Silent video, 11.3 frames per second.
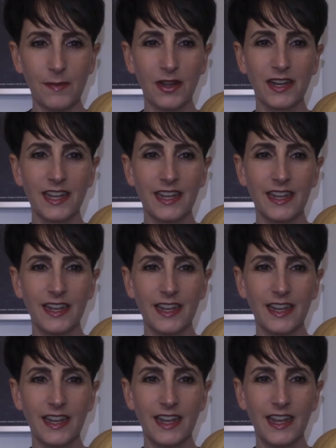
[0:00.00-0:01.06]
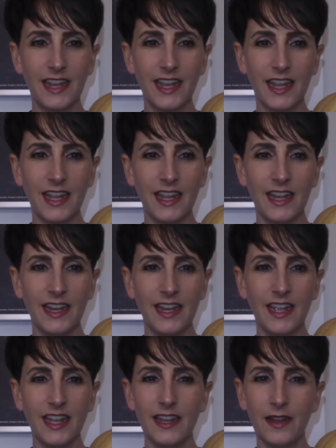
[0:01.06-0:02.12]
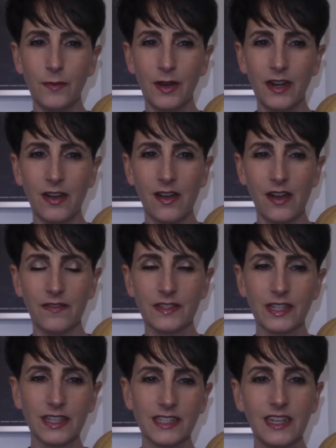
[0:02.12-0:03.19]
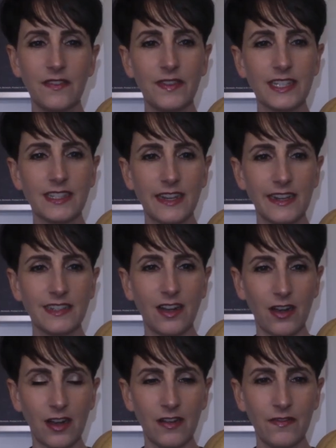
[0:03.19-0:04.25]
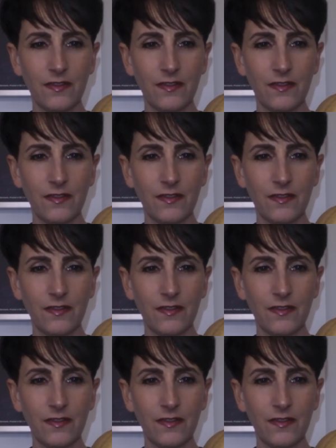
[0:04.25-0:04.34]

on again, and it went off. So let's see if it stays off.